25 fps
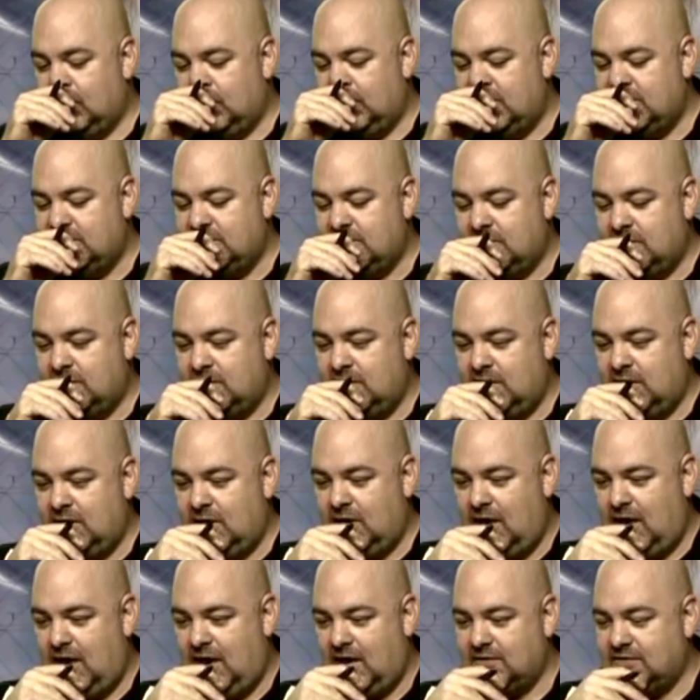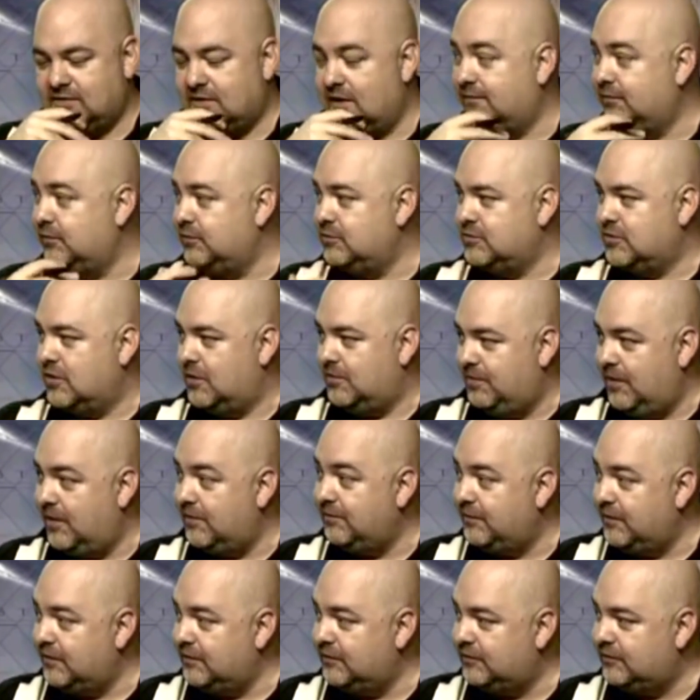religion has evolutionary
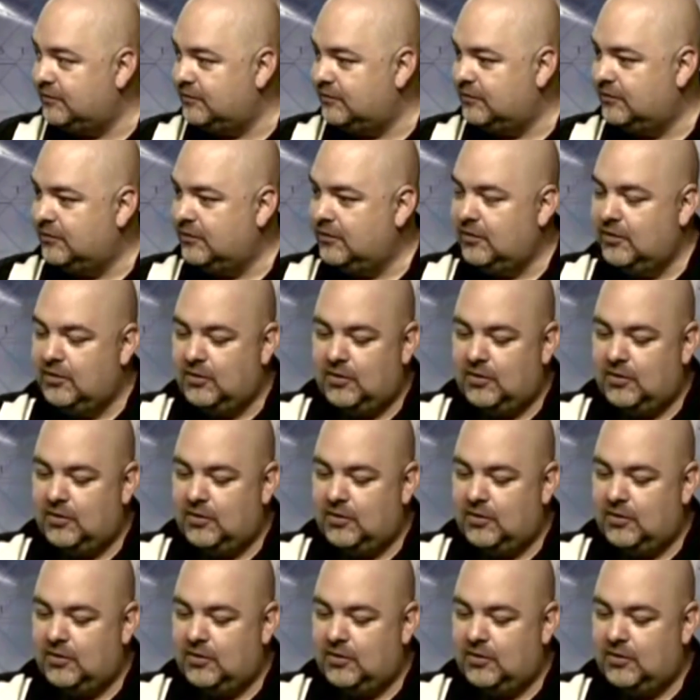benefits.